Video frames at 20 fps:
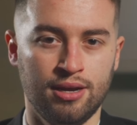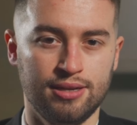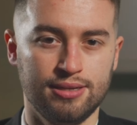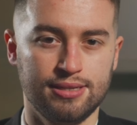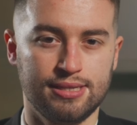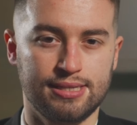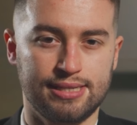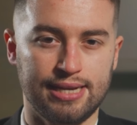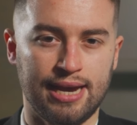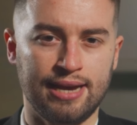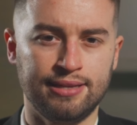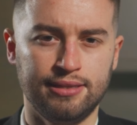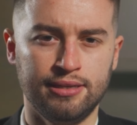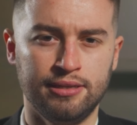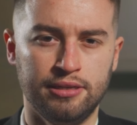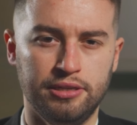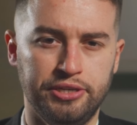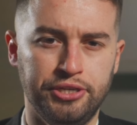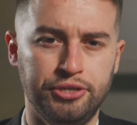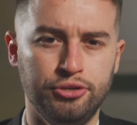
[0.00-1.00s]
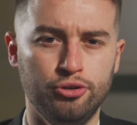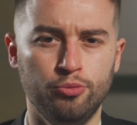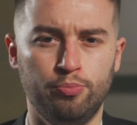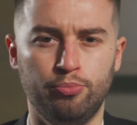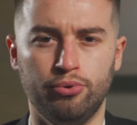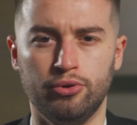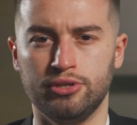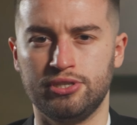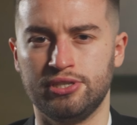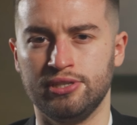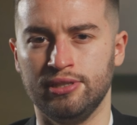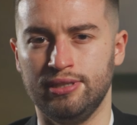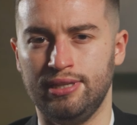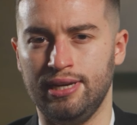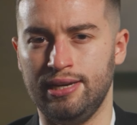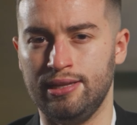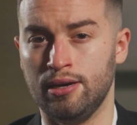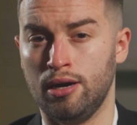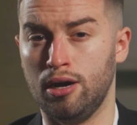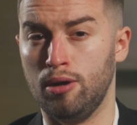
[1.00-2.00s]
Sending EU personal
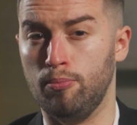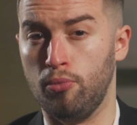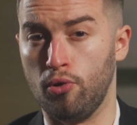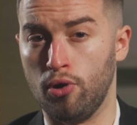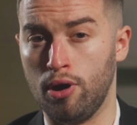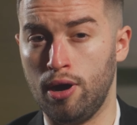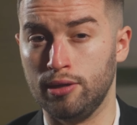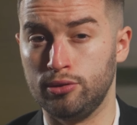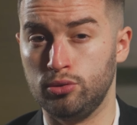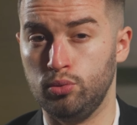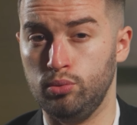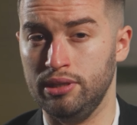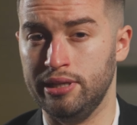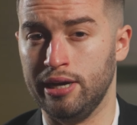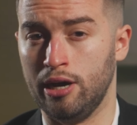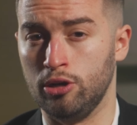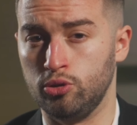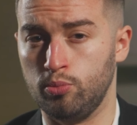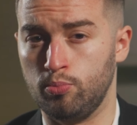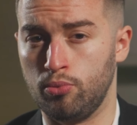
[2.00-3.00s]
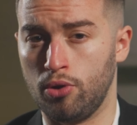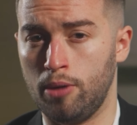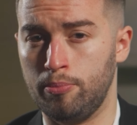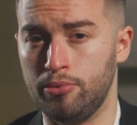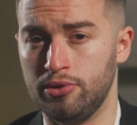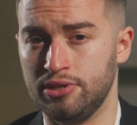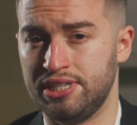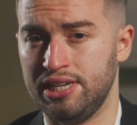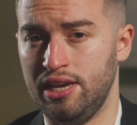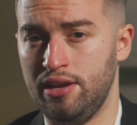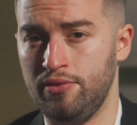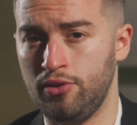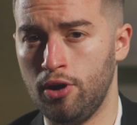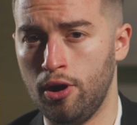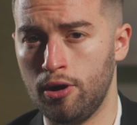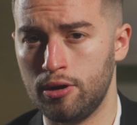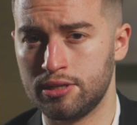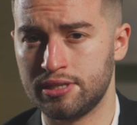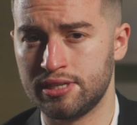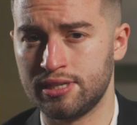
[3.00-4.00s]
data abroad without proper
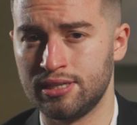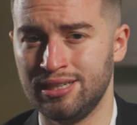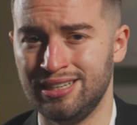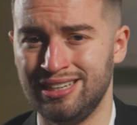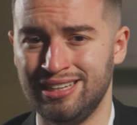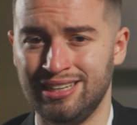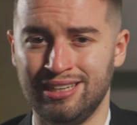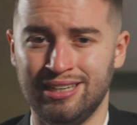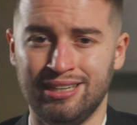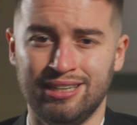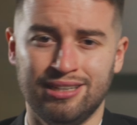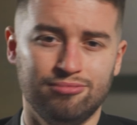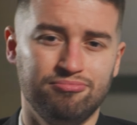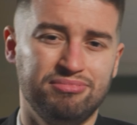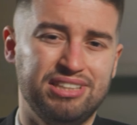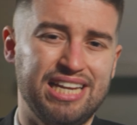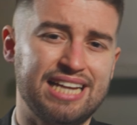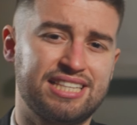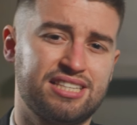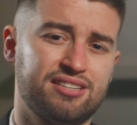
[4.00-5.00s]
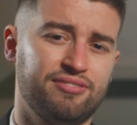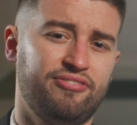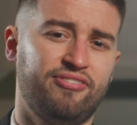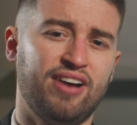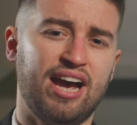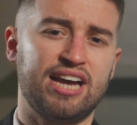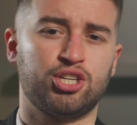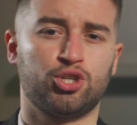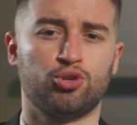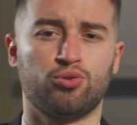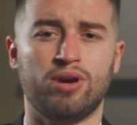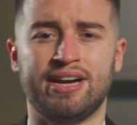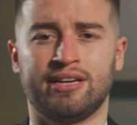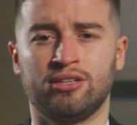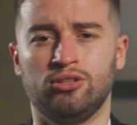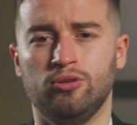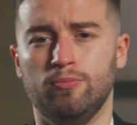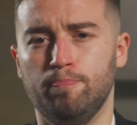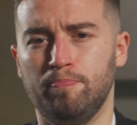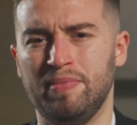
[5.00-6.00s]
safeguards? That's a fast
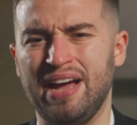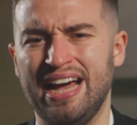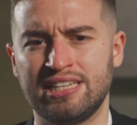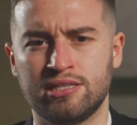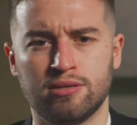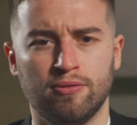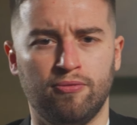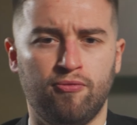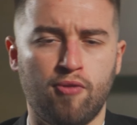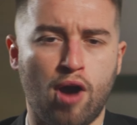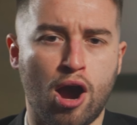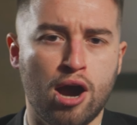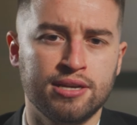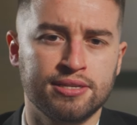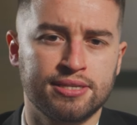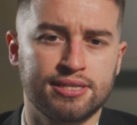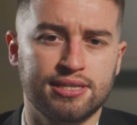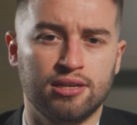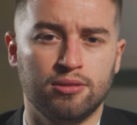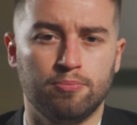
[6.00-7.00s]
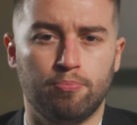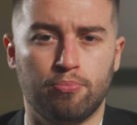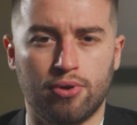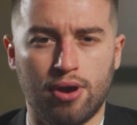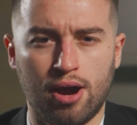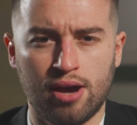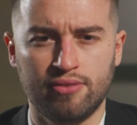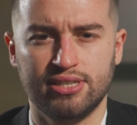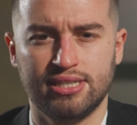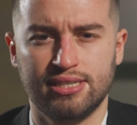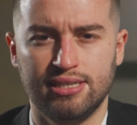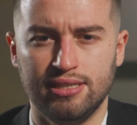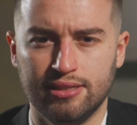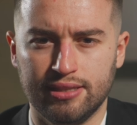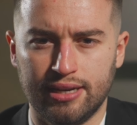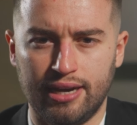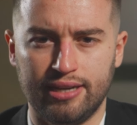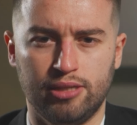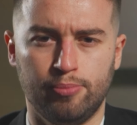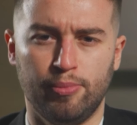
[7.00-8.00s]
track to massive fines and privacy
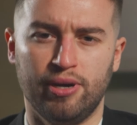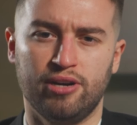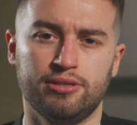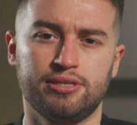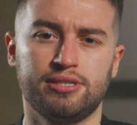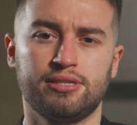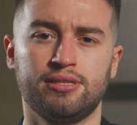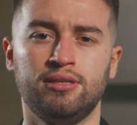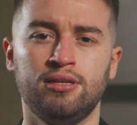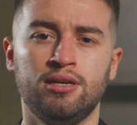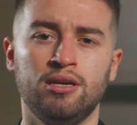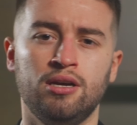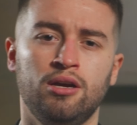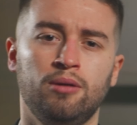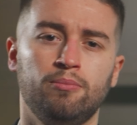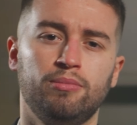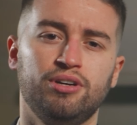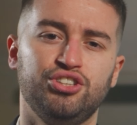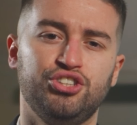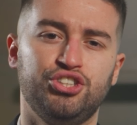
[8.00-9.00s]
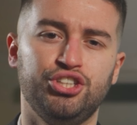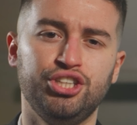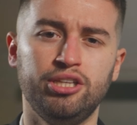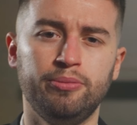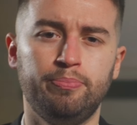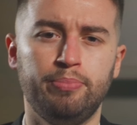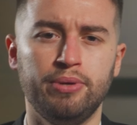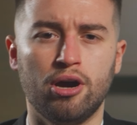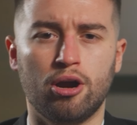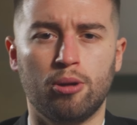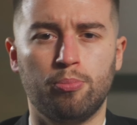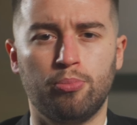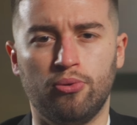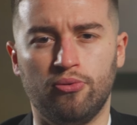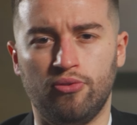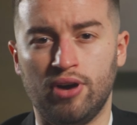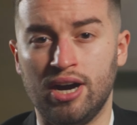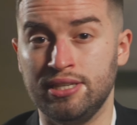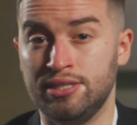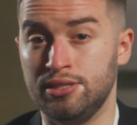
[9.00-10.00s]
nightmares. But GDPR
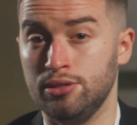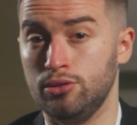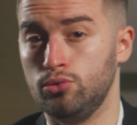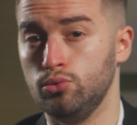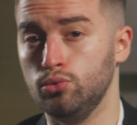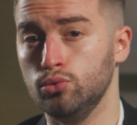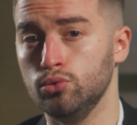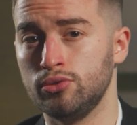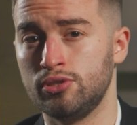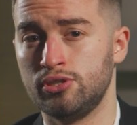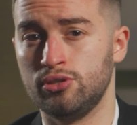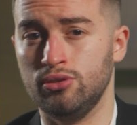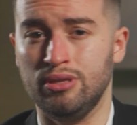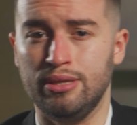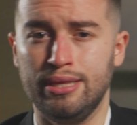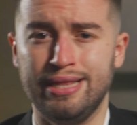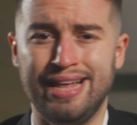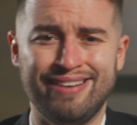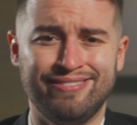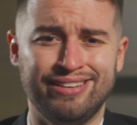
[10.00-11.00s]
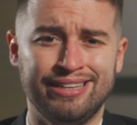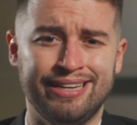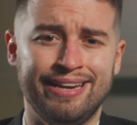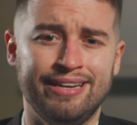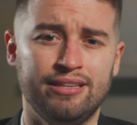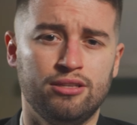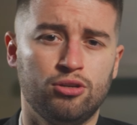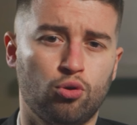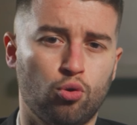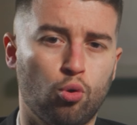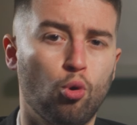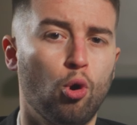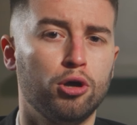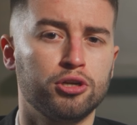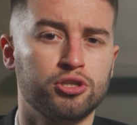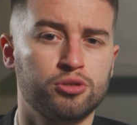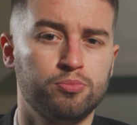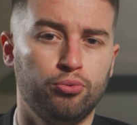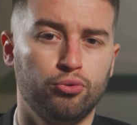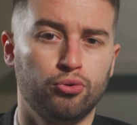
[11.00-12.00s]
provides the tools to navigate
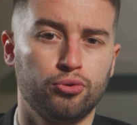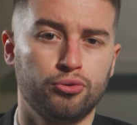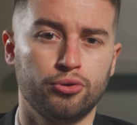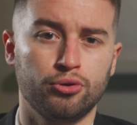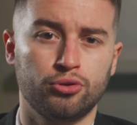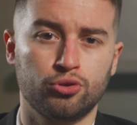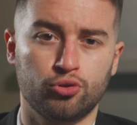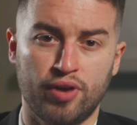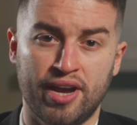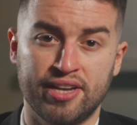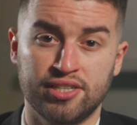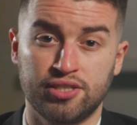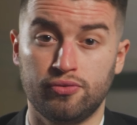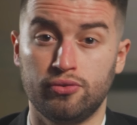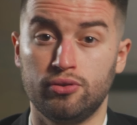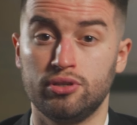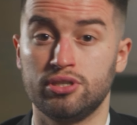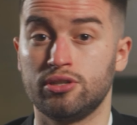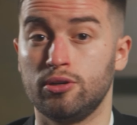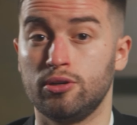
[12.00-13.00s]
cross-border transfers